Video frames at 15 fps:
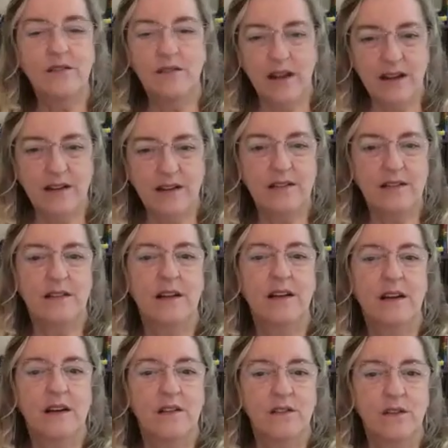nice
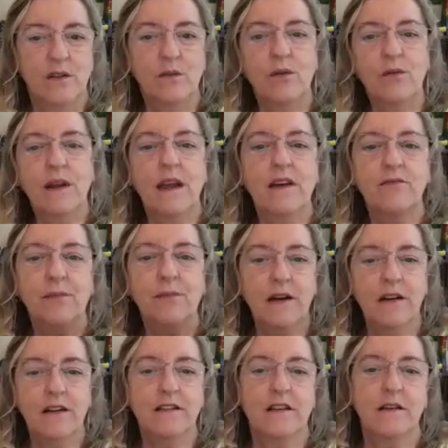so when we have
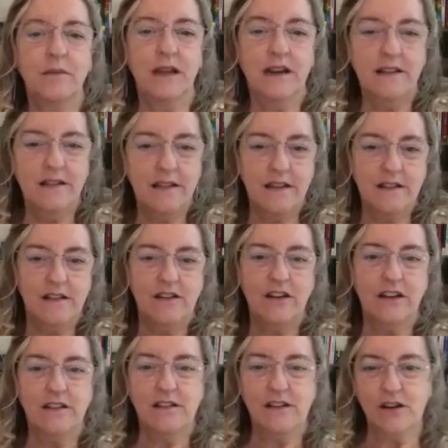parents come in and think their
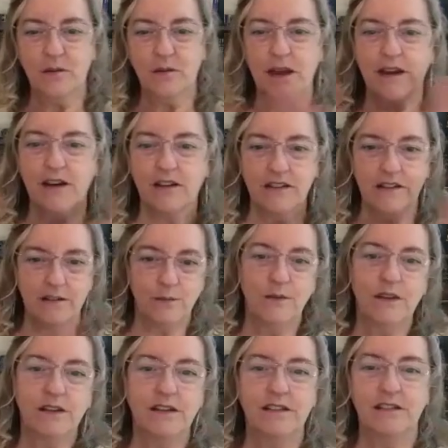kids are going to make all these
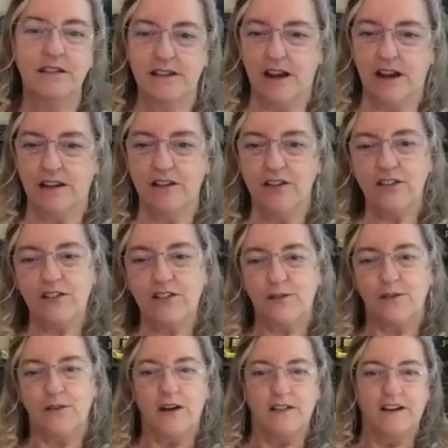millions dollars
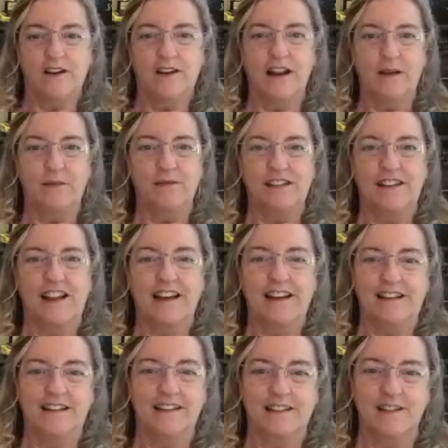on their names and
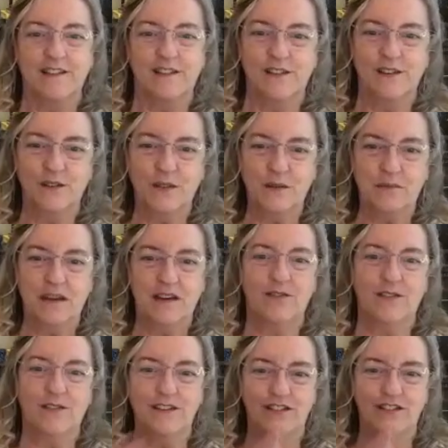likeness because they're the big
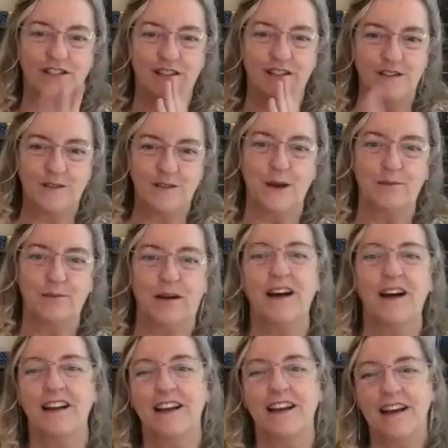fish and the small
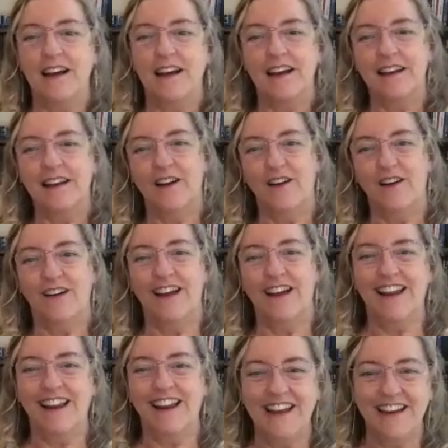pond, you know,
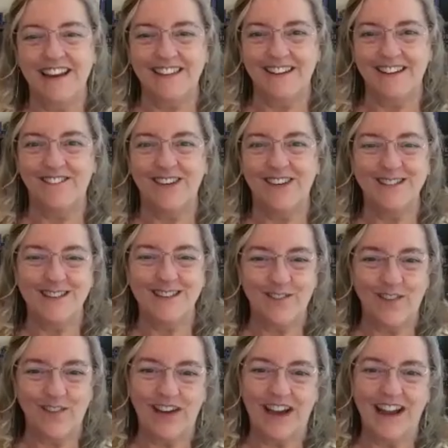any other words of
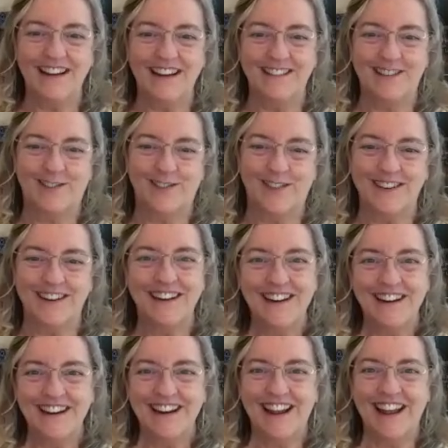advice for
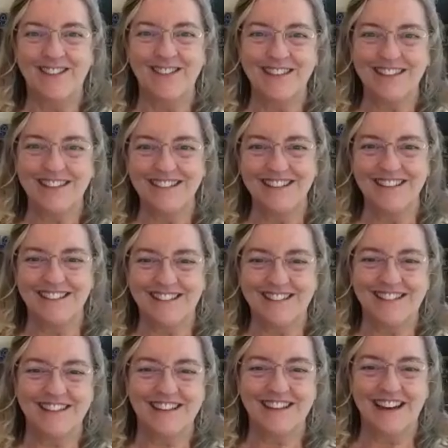counselors
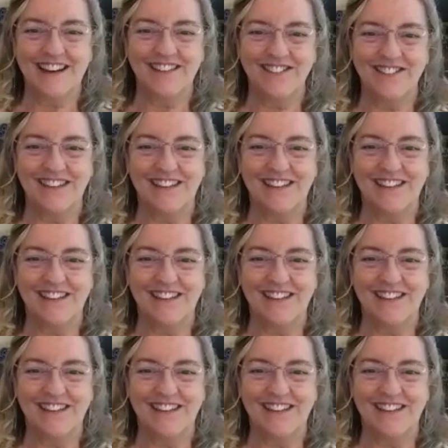to give?